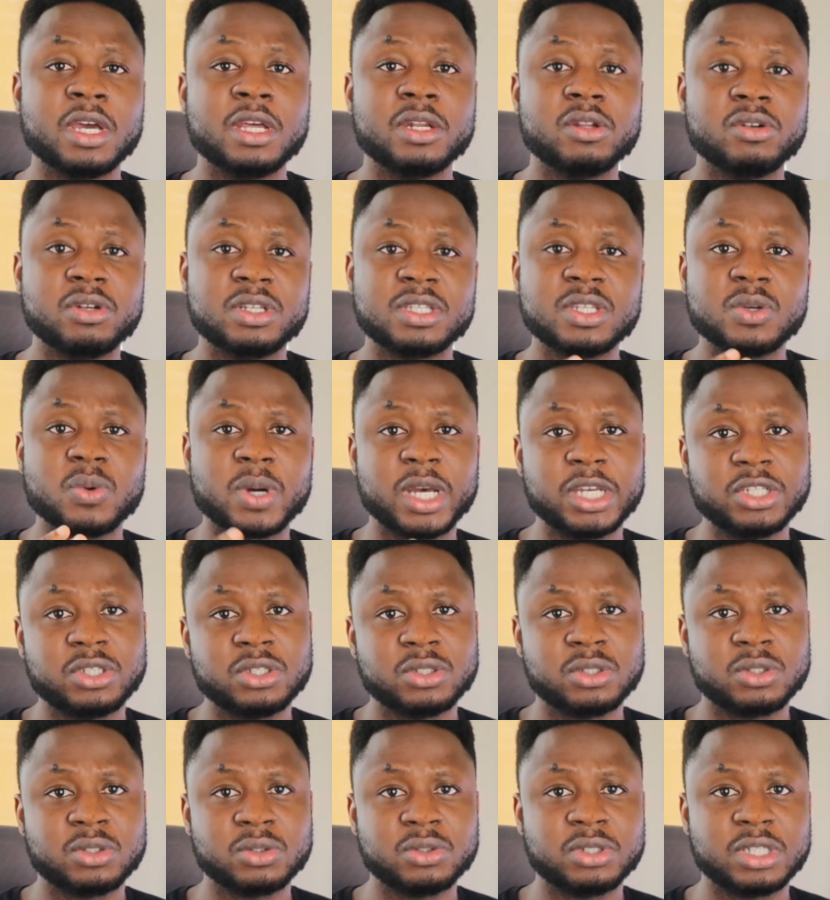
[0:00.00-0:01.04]
The reason why you
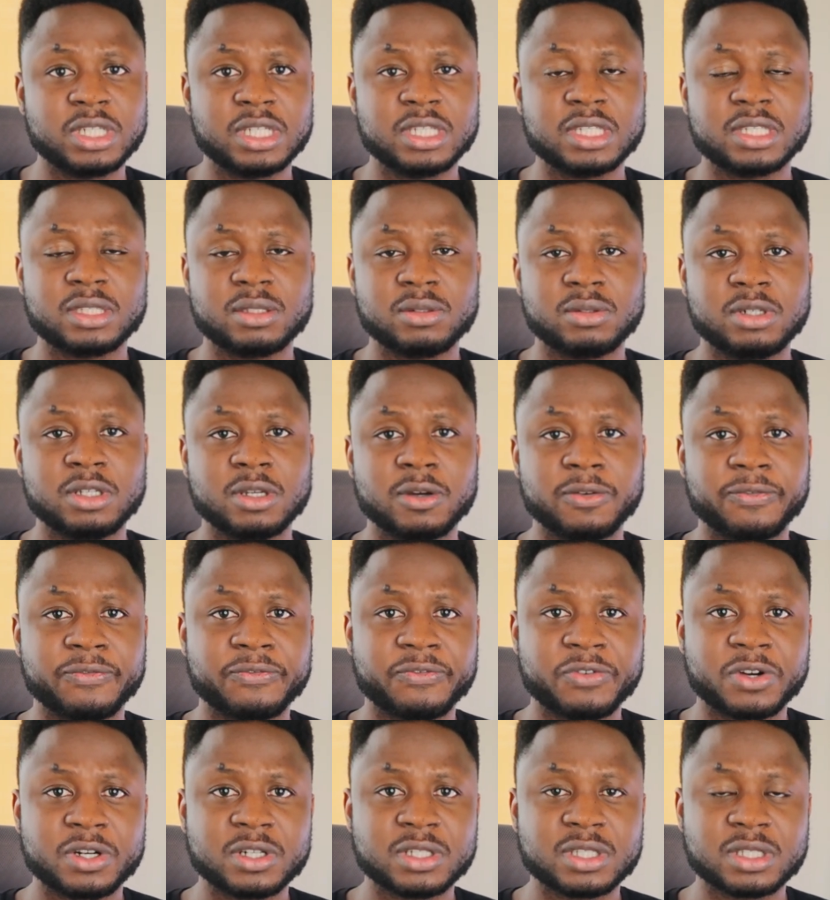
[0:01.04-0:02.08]
should do this during your
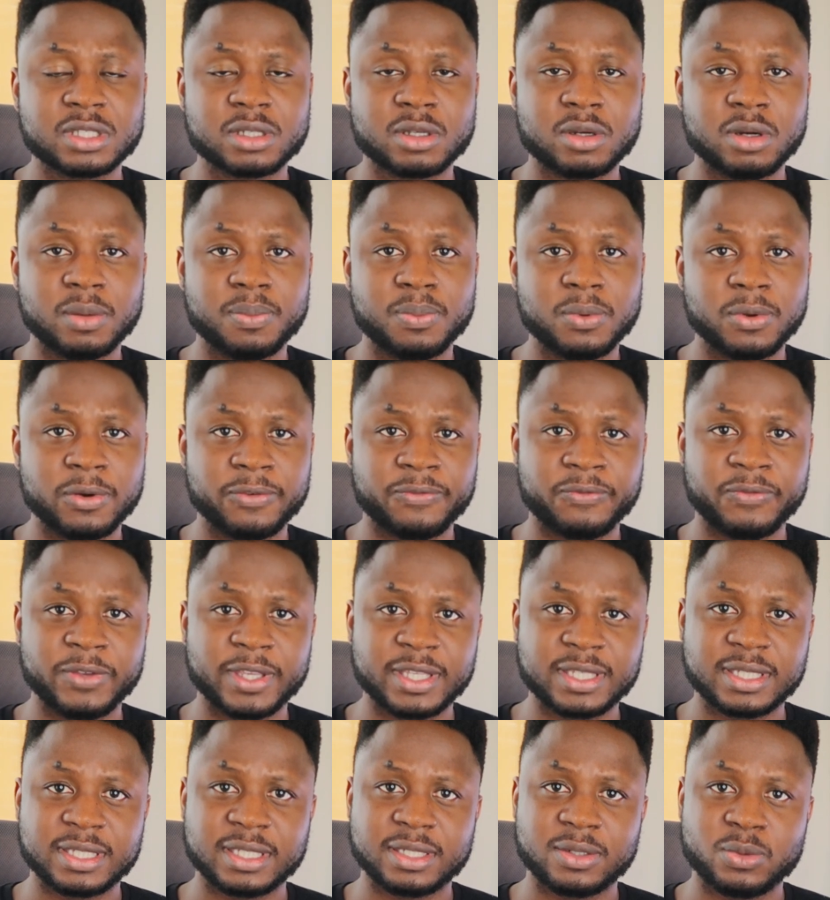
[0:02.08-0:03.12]
first couple of
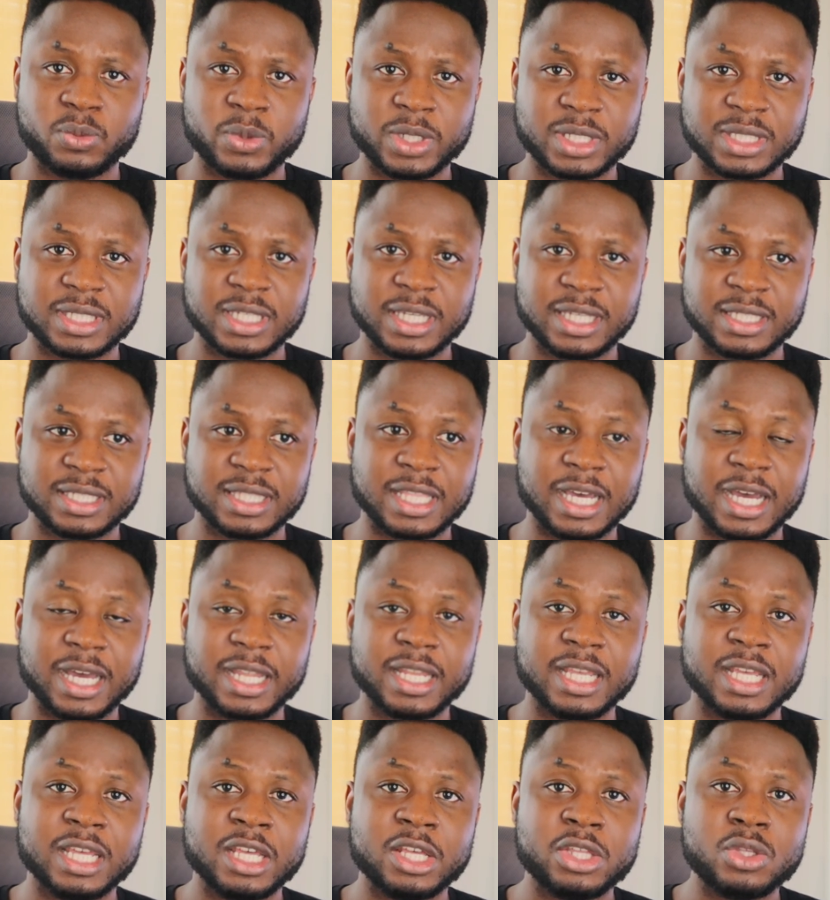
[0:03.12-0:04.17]
weeks here is that
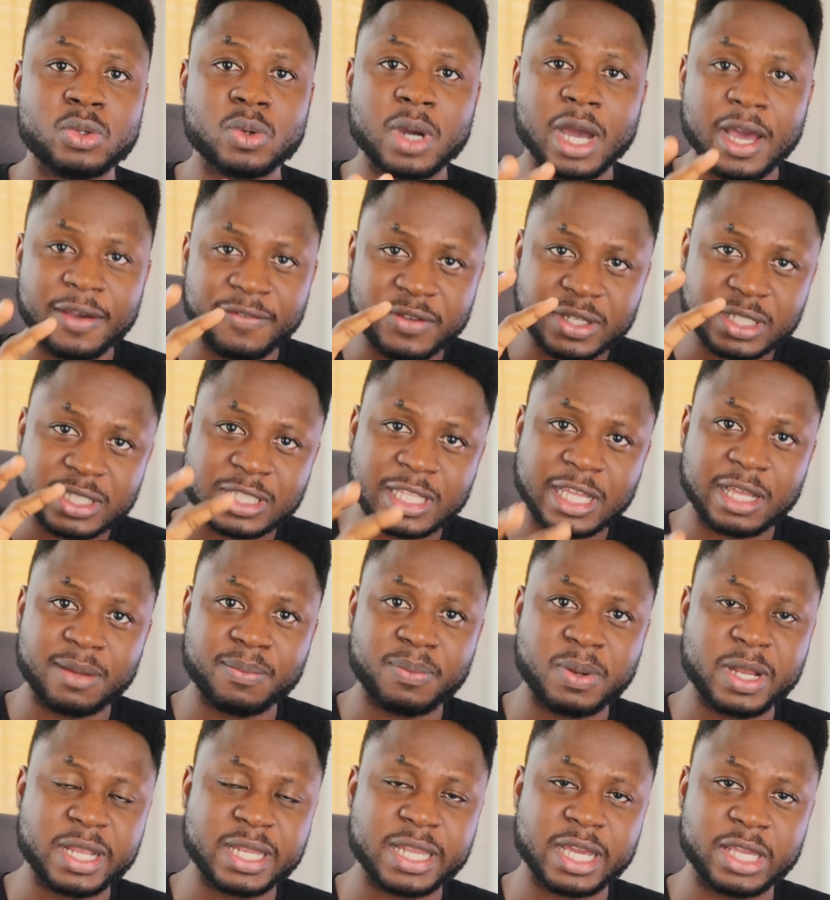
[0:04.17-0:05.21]
you have a
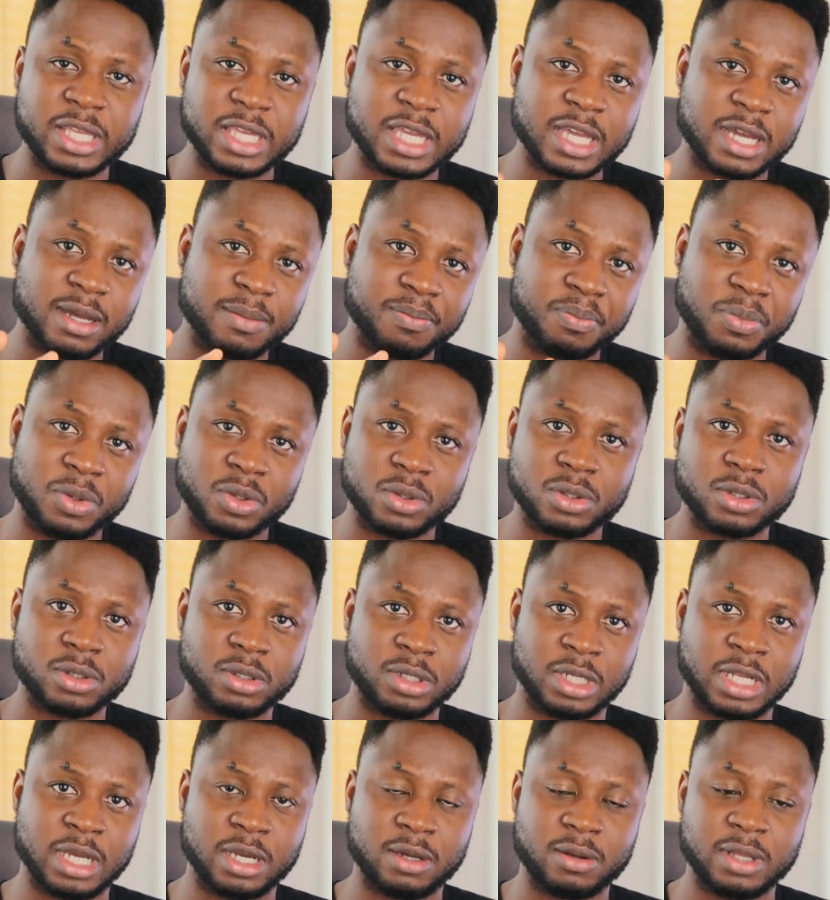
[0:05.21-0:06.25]
template that you can build
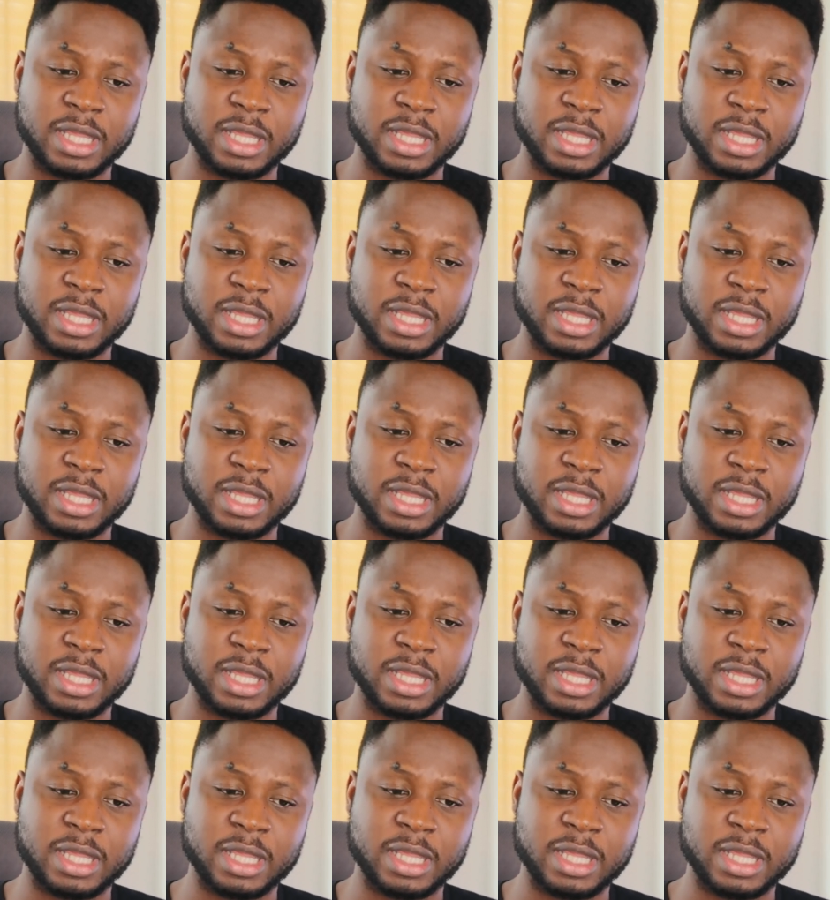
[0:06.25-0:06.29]
on now.